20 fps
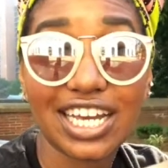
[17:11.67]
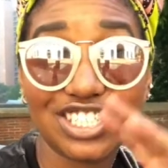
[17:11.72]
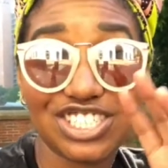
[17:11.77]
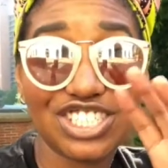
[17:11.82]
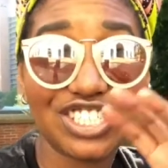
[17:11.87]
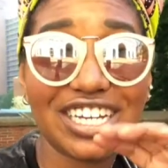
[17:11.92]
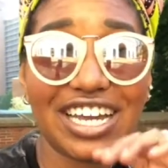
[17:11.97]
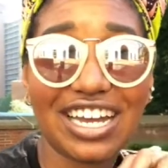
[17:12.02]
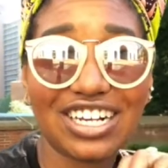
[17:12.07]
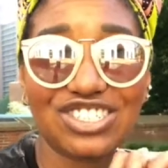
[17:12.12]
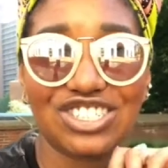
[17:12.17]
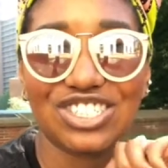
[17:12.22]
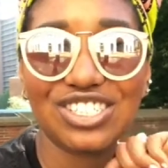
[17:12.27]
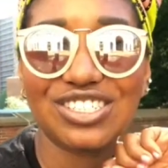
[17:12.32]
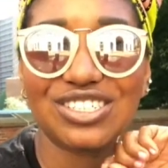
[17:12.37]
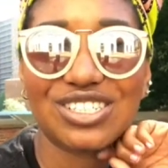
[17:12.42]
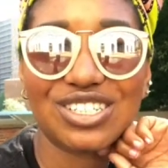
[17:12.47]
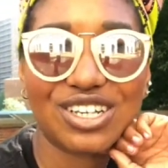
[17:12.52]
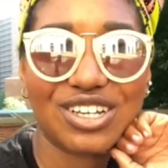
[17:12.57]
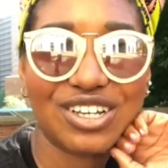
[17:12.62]
And she actually
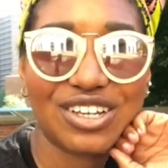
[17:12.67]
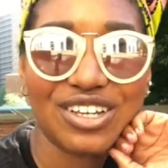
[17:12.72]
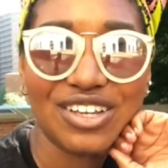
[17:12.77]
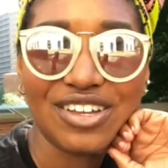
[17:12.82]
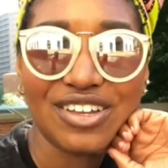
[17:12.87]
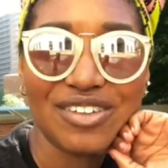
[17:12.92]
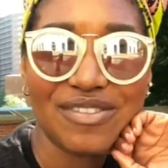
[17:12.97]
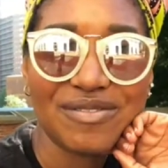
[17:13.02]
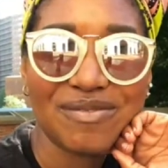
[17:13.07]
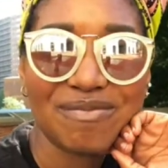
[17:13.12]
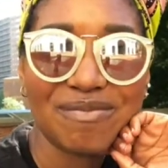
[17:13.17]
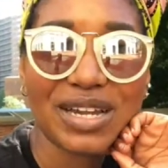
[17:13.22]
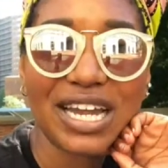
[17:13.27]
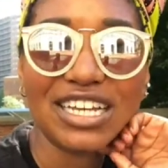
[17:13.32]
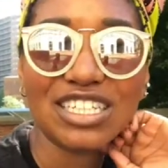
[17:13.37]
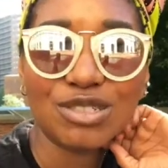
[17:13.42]
is my